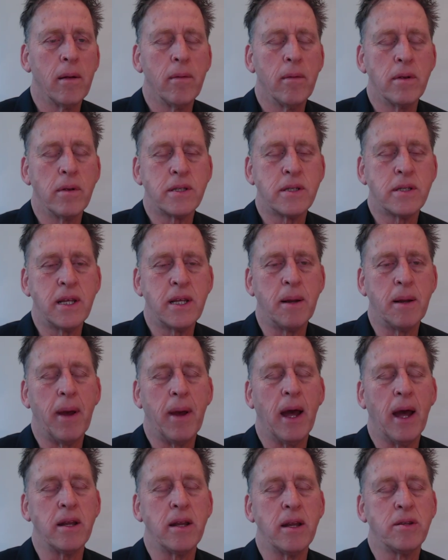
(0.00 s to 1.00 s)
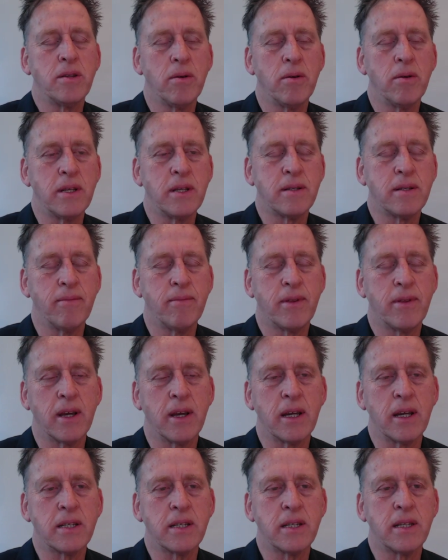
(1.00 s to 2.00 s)
set about doing some
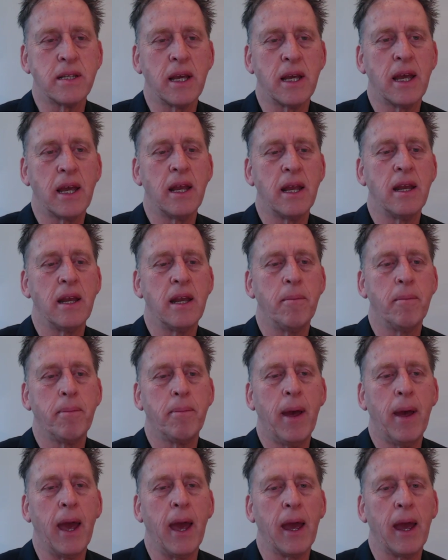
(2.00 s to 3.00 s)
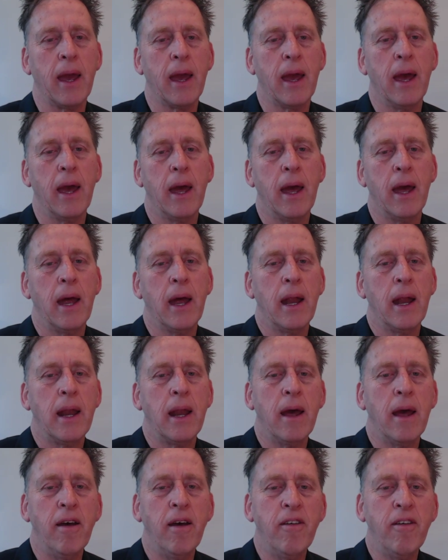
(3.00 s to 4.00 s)
things to get it back.
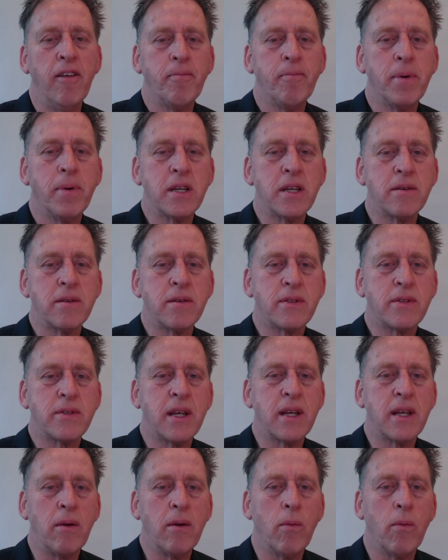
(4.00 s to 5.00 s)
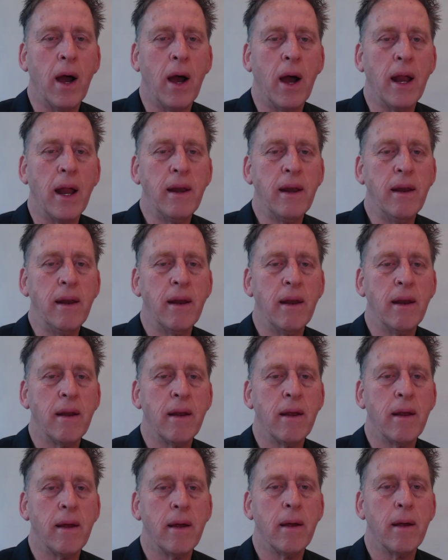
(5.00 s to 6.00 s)
Now if Bishop C1,
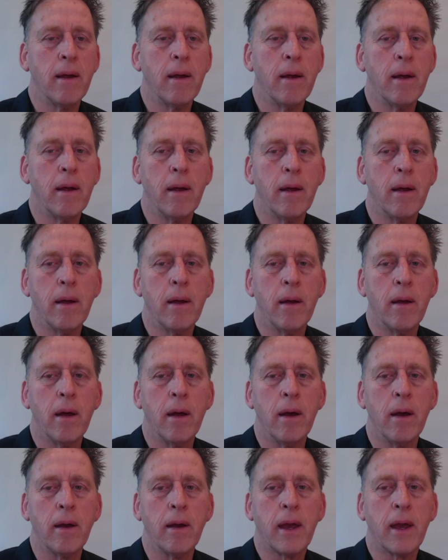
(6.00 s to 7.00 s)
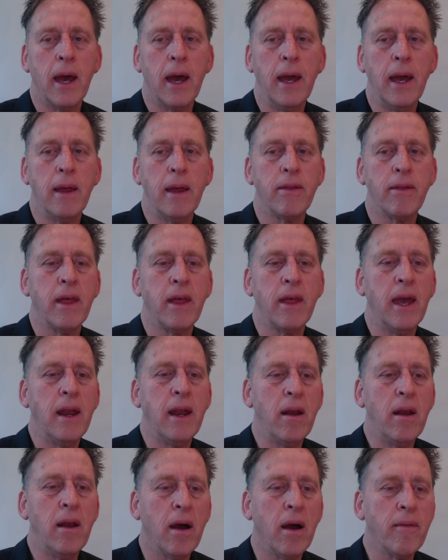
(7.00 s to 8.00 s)
okay,
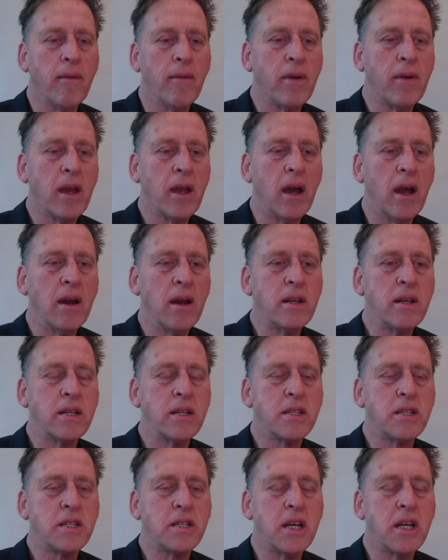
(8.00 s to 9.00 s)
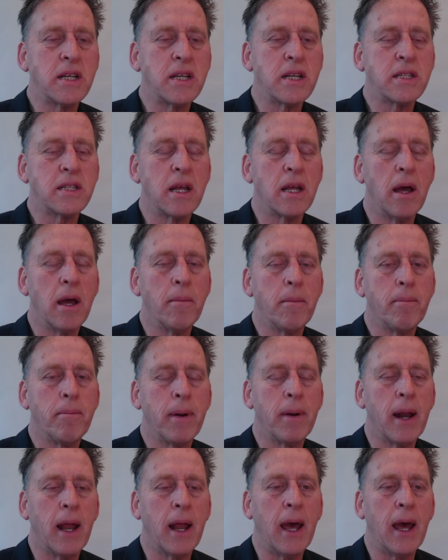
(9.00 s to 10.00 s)
then I'm going to just
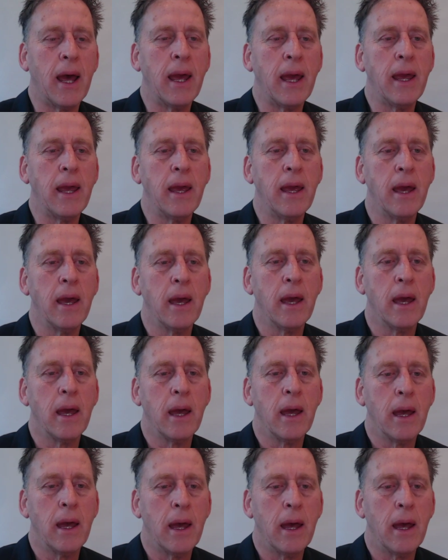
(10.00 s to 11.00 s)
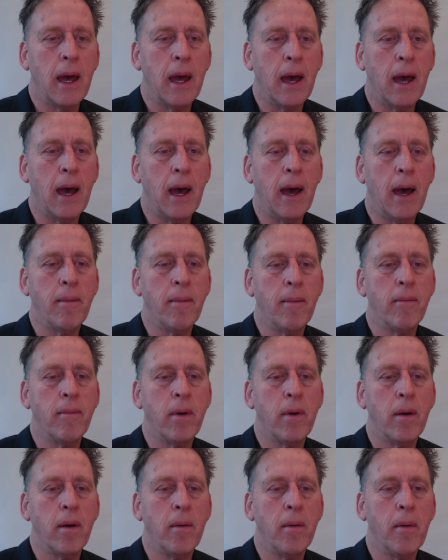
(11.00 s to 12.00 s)
play
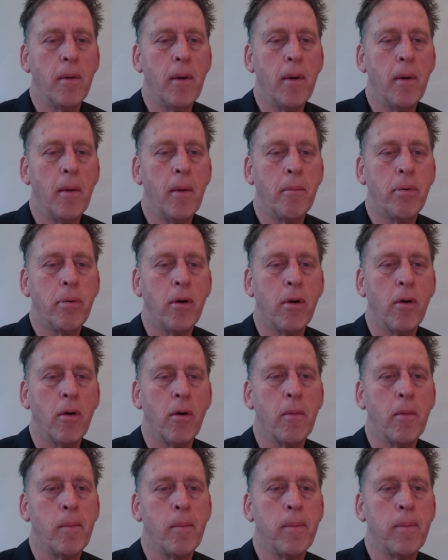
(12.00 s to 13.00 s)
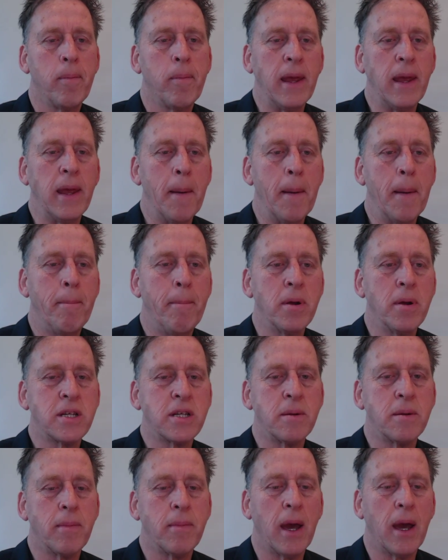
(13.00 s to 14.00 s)
probably
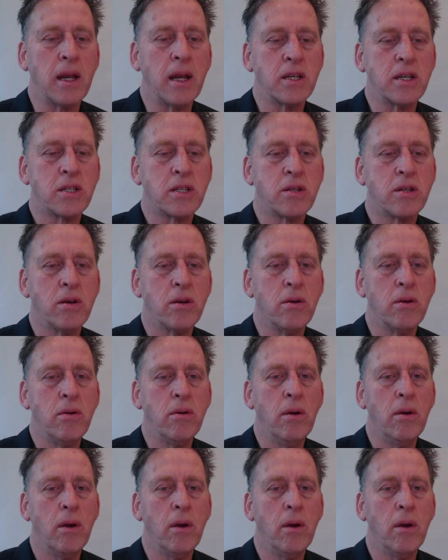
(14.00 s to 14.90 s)
Bishop H2.